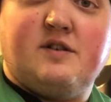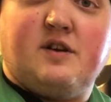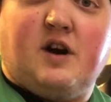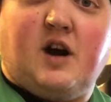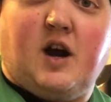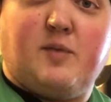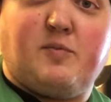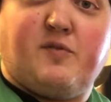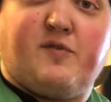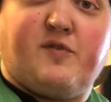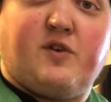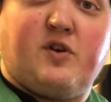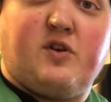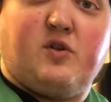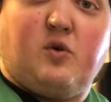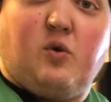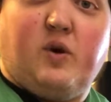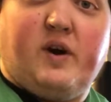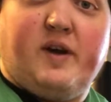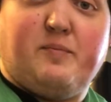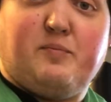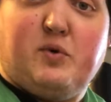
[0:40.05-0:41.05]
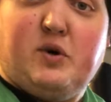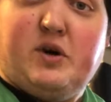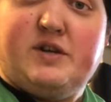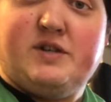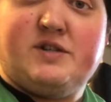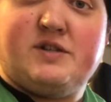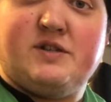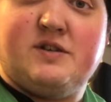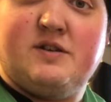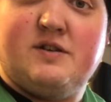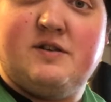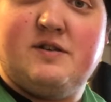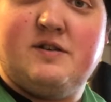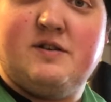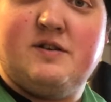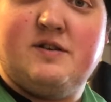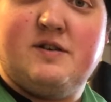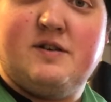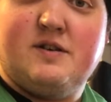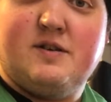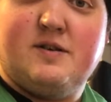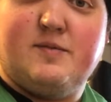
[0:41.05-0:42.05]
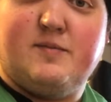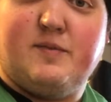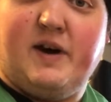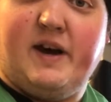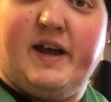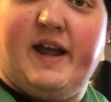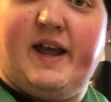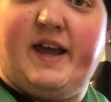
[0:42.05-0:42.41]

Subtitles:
I prefer the White Bush, but